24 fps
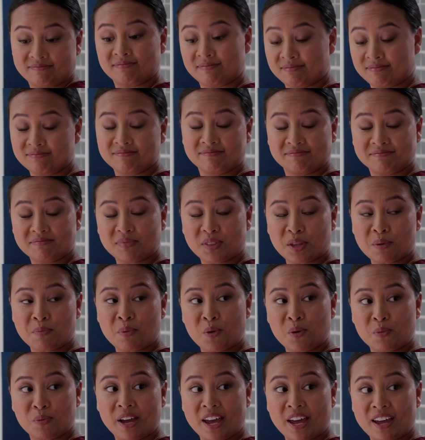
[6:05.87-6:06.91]
Hmm? The
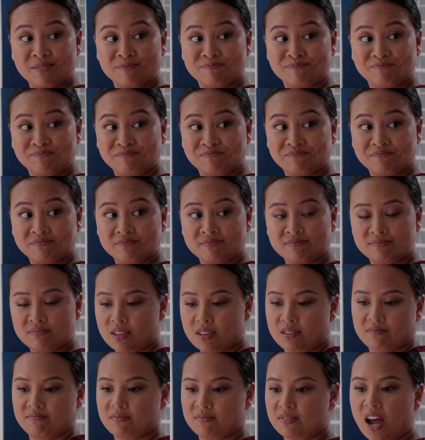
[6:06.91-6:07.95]
Pope can.
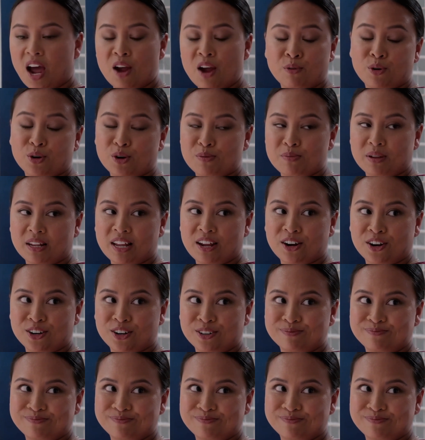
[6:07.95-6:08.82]
I wrote him a letter.